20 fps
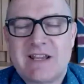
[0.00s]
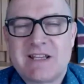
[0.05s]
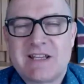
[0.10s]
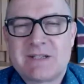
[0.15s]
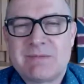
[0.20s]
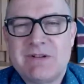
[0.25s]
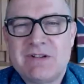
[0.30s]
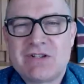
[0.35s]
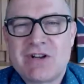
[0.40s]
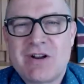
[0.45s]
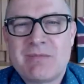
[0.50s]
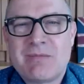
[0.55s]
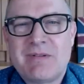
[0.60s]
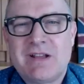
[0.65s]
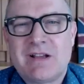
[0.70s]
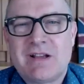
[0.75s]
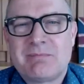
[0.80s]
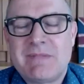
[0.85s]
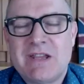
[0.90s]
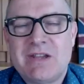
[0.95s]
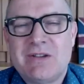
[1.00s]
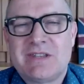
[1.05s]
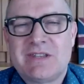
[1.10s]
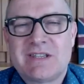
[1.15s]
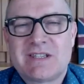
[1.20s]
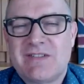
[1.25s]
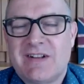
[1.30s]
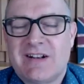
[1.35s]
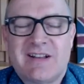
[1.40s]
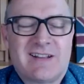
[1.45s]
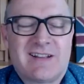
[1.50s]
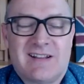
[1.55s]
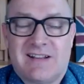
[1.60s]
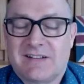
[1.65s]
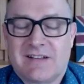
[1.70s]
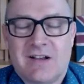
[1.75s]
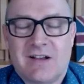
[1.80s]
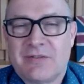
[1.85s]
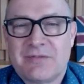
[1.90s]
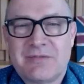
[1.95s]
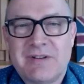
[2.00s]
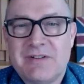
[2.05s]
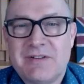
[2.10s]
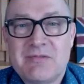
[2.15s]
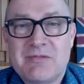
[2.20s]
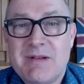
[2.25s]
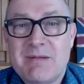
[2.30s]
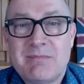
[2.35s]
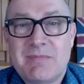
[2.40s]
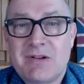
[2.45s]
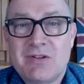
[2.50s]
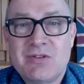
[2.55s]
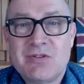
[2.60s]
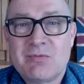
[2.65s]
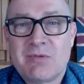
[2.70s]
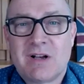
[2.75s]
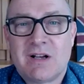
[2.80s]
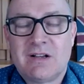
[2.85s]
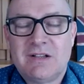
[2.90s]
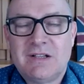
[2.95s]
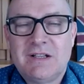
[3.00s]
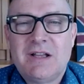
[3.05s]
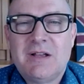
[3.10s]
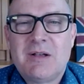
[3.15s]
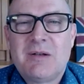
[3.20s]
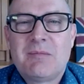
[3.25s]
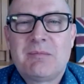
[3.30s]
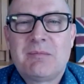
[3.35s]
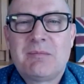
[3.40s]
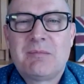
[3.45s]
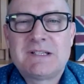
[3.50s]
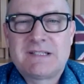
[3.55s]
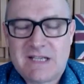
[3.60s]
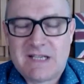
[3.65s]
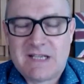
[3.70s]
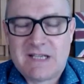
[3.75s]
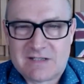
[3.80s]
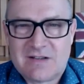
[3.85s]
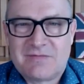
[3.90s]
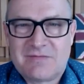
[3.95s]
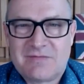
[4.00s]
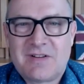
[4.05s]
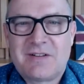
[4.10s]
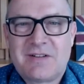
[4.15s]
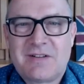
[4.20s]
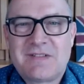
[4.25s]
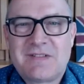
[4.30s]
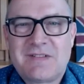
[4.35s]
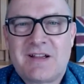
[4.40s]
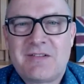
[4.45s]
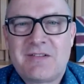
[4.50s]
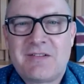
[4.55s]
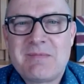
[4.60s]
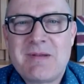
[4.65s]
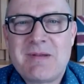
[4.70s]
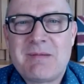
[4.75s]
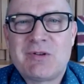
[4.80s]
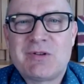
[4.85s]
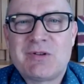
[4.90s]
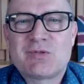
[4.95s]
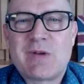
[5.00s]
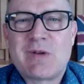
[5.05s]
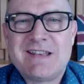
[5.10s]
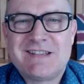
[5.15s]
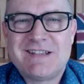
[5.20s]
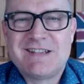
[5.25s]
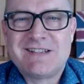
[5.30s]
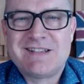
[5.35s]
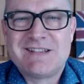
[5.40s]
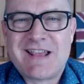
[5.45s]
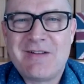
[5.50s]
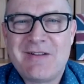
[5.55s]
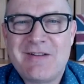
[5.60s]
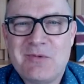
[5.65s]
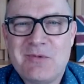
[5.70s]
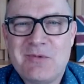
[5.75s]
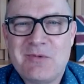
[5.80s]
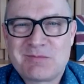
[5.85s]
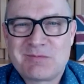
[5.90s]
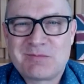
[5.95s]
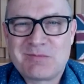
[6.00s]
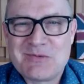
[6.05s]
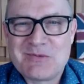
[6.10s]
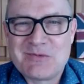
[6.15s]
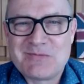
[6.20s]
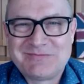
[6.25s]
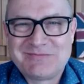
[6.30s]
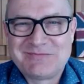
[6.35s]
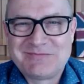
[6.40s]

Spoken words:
to me, Jeremy, I met you at this event. I can't really remember who you are. But yes, I remember you in 2010 onwards, Paul.